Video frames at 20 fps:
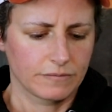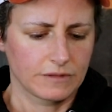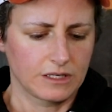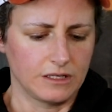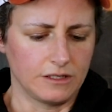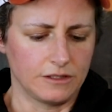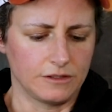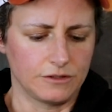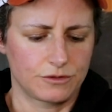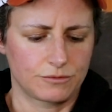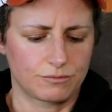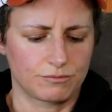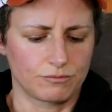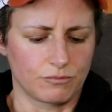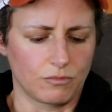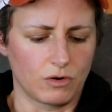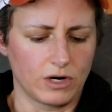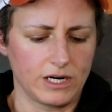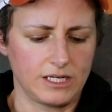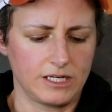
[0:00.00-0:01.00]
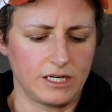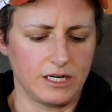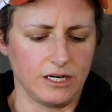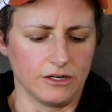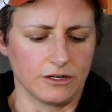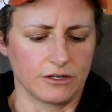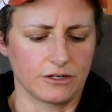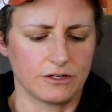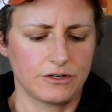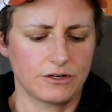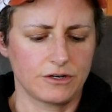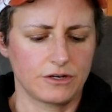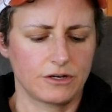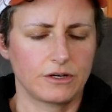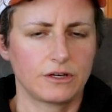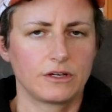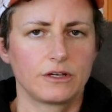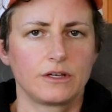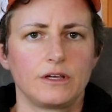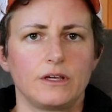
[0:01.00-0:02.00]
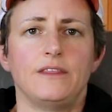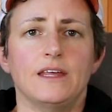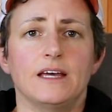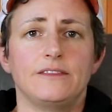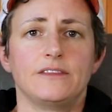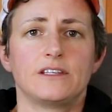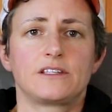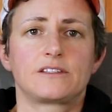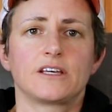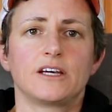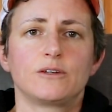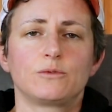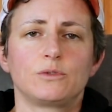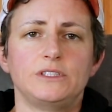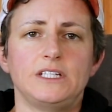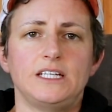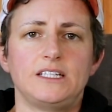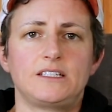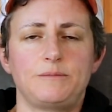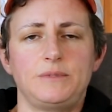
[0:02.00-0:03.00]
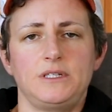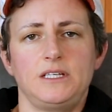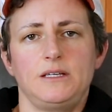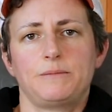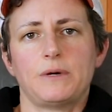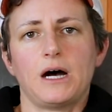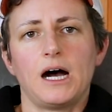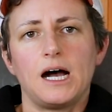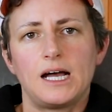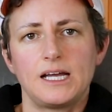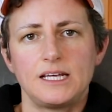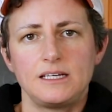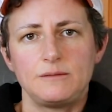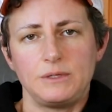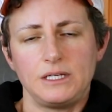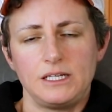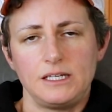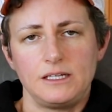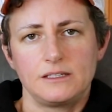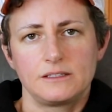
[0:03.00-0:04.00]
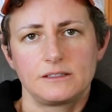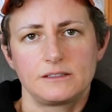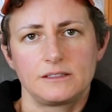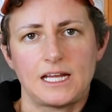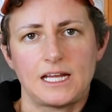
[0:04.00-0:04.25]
is right here, then the sun will need to be behind me